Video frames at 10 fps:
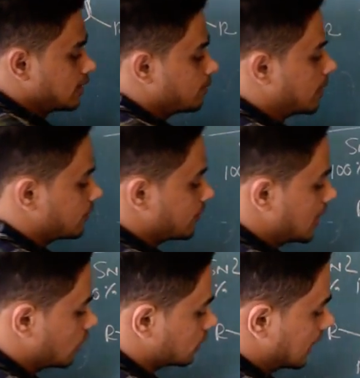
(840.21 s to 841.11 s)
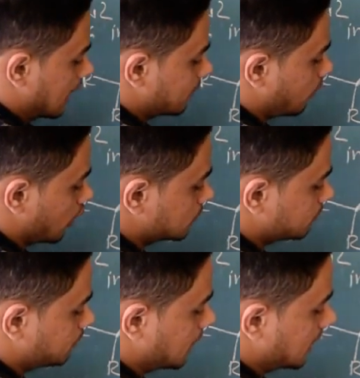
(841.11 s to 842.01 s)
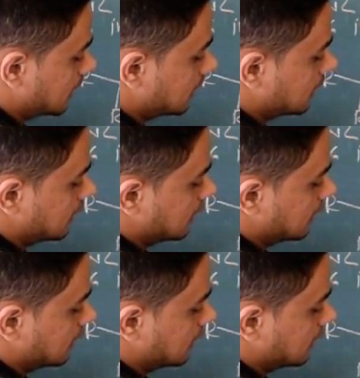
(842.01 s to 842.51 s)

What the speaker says: But we know that phosphor